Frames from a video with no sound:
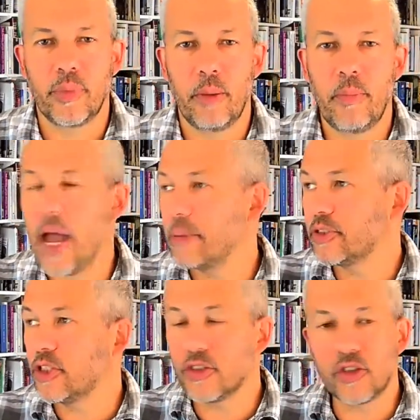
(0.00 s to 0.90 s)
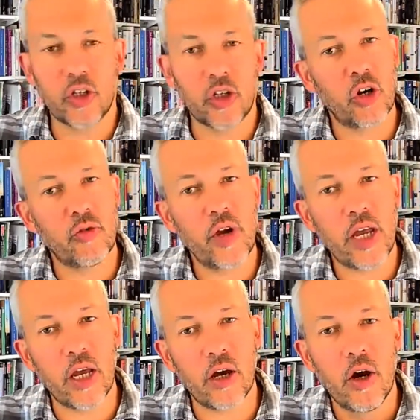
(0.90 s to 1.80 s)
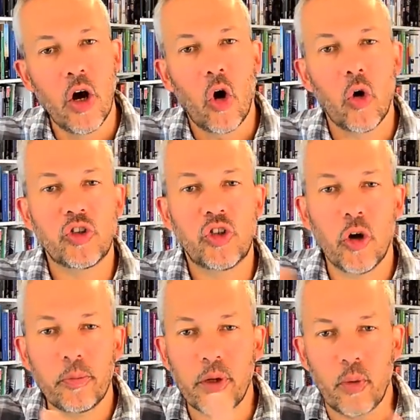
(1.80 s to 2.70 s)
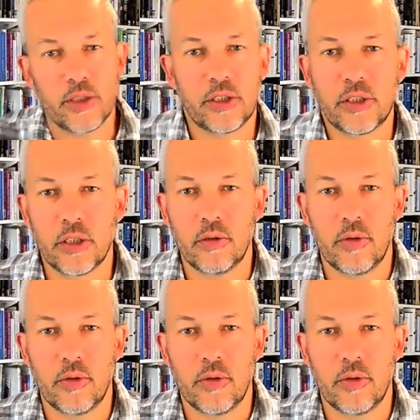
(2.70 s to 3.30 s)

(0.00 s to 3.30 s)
Perhaps it's a career or job you want to do,